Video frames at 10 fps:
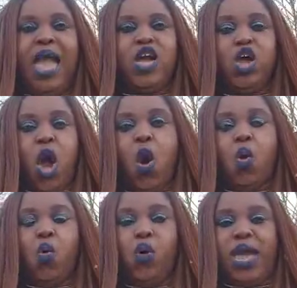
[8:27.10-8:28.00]
And
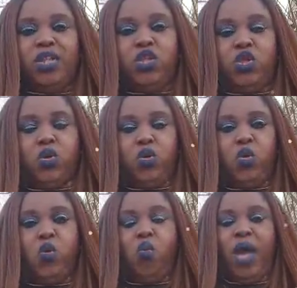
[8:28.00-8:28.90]
go and do
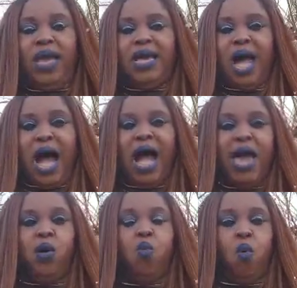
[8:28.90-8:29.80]
what
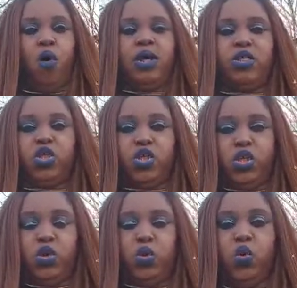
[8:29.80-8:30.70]
God wants
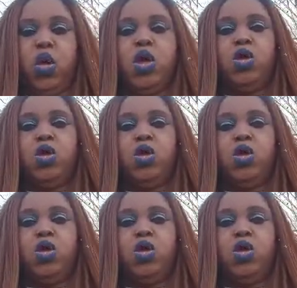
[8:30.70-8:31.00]
you